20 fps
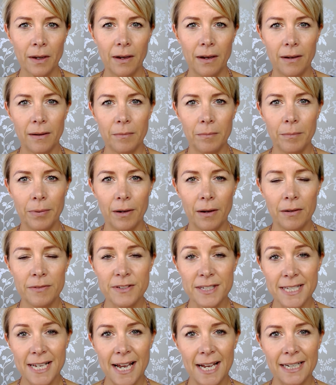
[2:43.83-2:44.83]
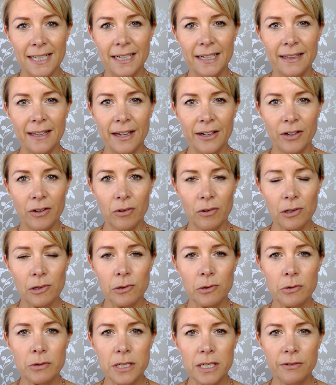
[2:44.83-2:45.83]
But sadly they're not a
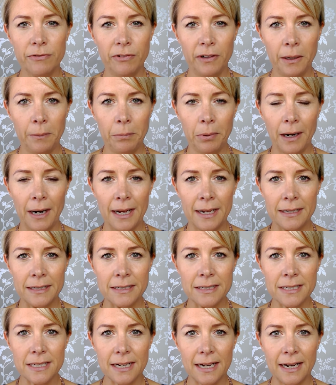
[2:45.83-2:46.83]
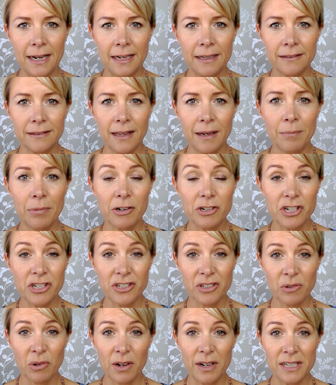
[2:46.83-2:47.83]
cruelty-free brand and their brushes are
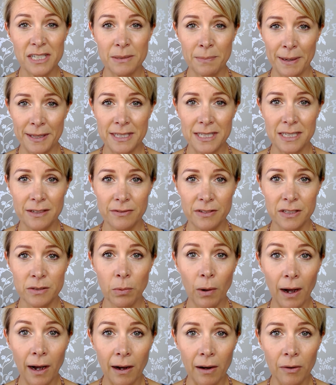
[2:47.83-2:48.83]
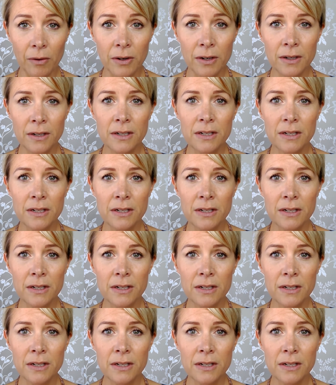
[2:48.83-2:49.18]
quite expensive as well.